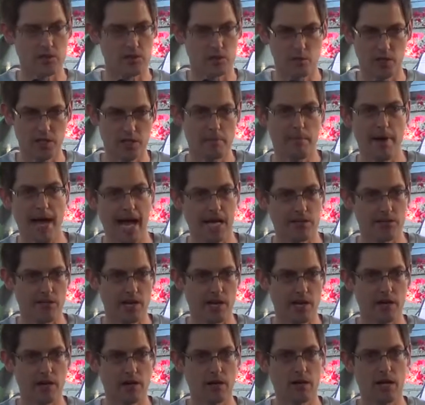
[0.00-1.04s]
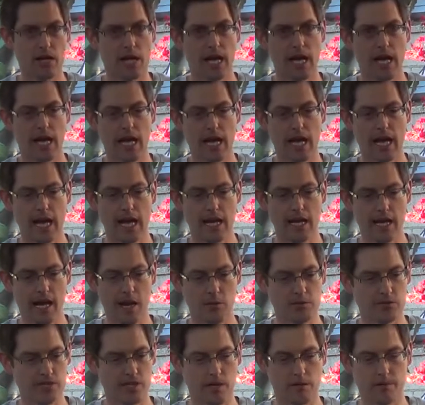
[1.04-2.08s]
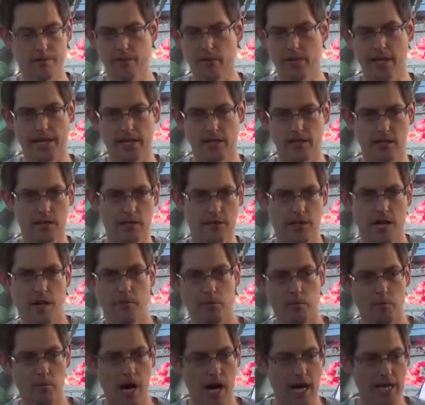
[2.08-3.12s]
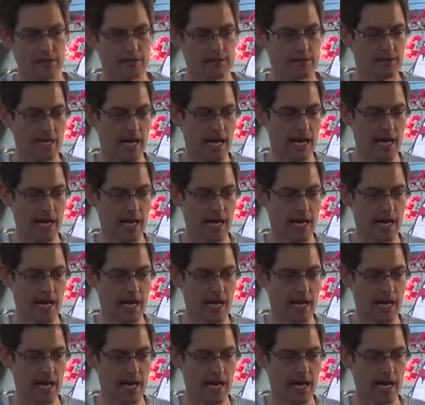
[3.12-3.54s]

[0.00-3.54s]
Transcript: It was a really bad jail, and I was there for like a couple months.